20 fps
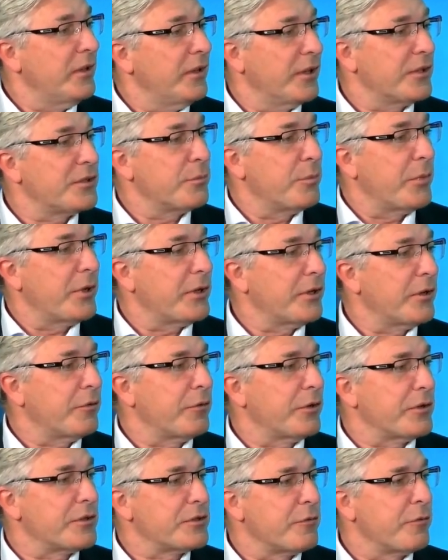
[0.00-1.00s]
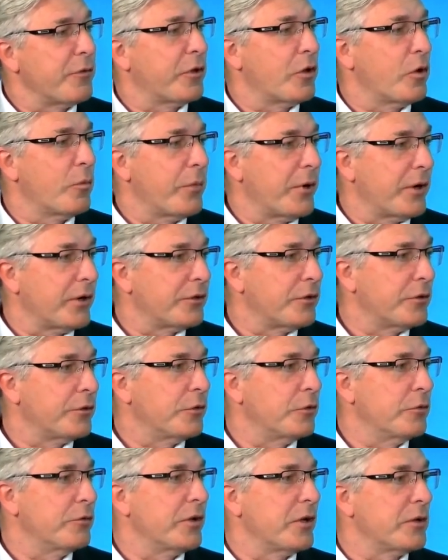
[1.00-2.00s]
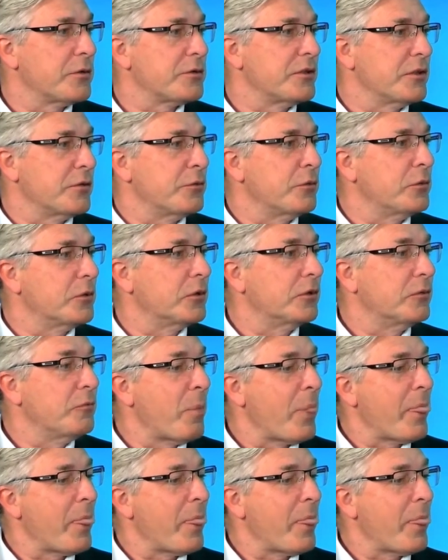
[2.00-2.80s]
it's a big difference if we compare to 2004,